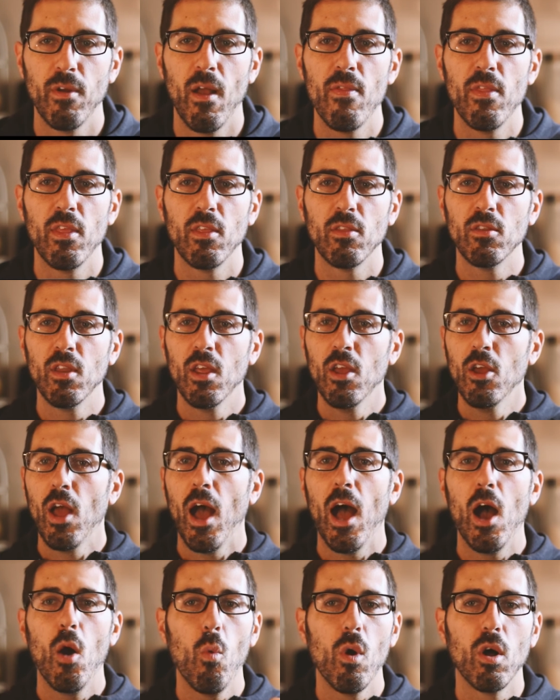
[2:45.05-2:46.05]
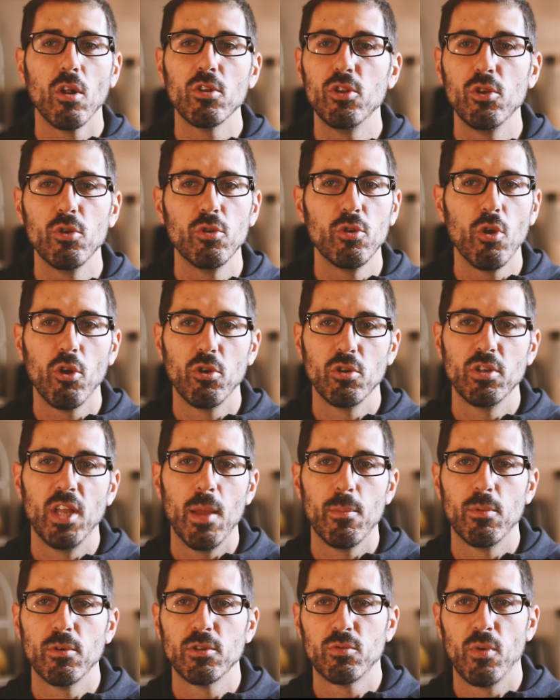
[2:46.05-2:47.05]
And then how well do you know your
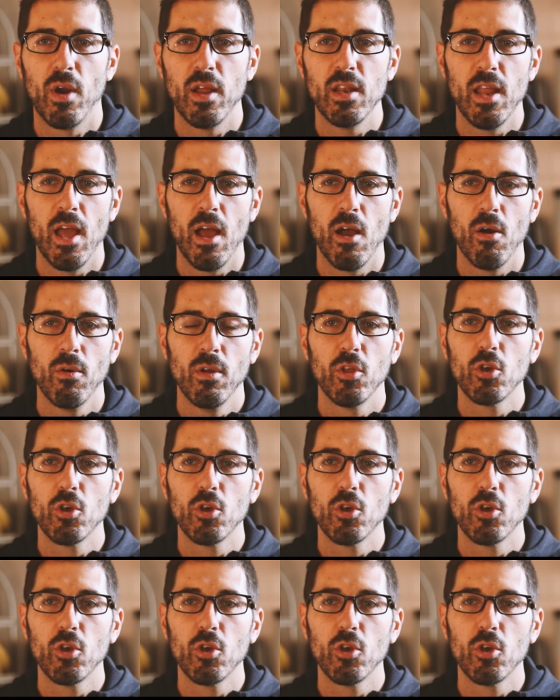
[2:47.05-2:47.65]
neighbors right now?